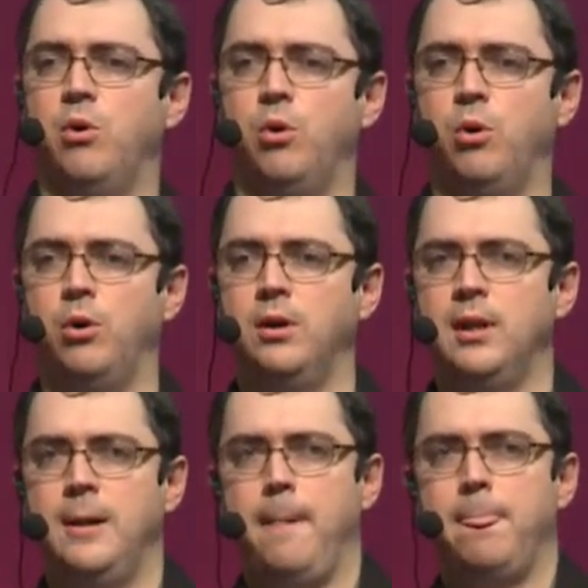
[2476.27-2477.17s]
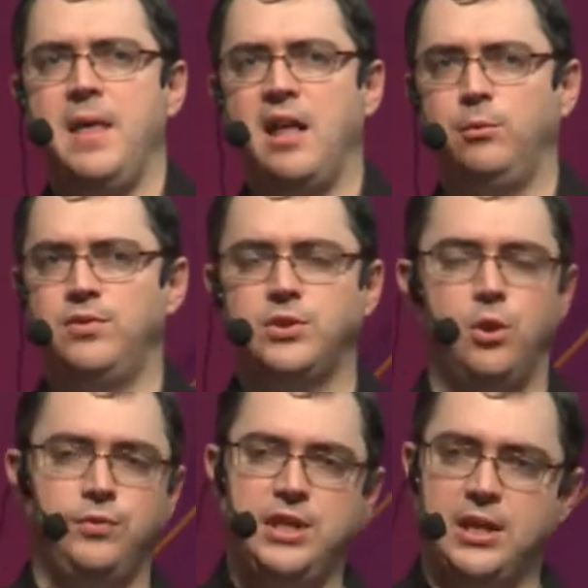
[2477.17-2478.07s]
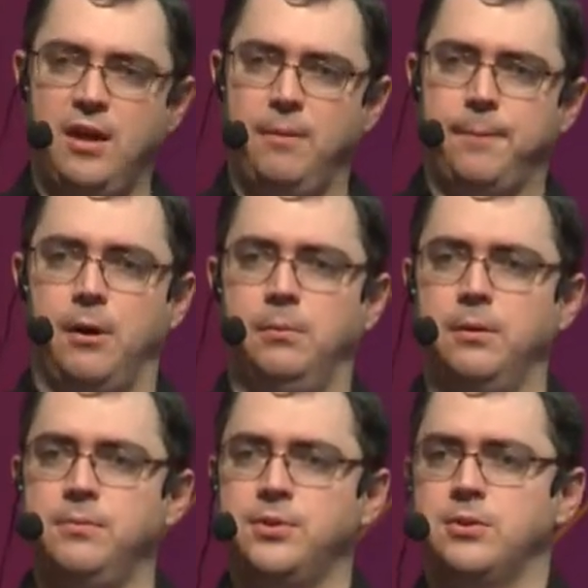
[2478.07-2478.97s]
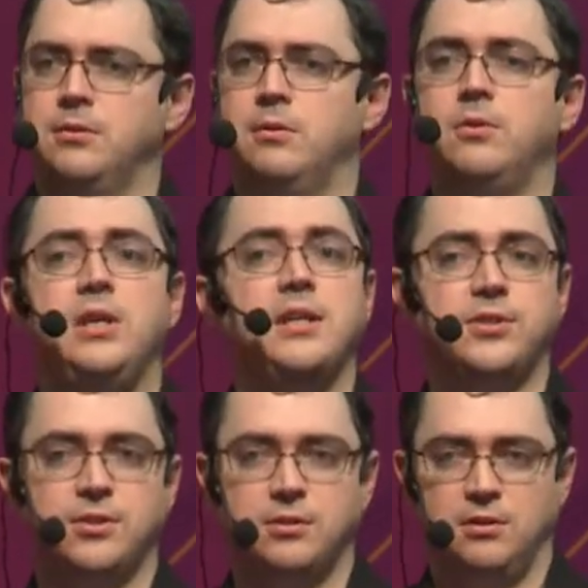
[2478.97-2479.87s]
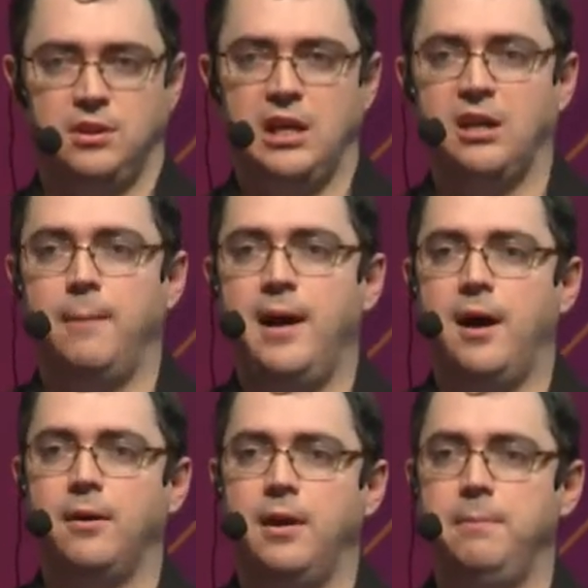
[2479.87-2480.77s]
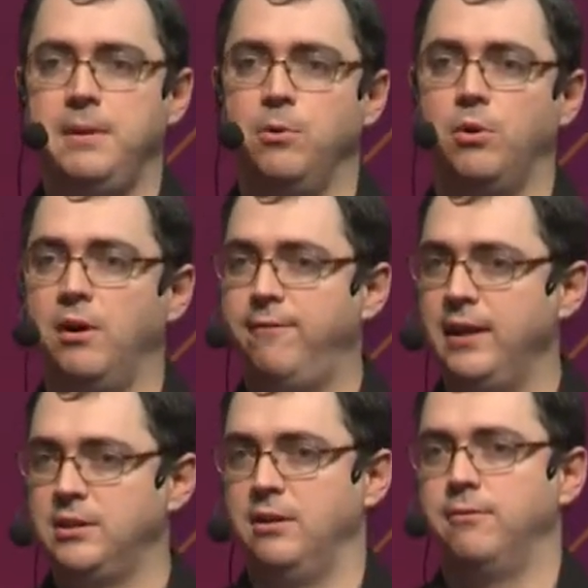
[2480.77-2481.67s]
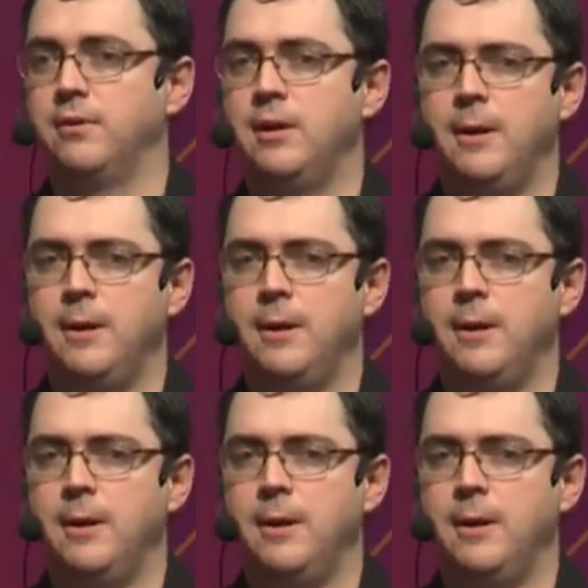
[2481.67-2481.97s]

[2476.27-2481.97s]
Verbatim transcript: Or now that we've solved these other problems, this can come out and be more effective.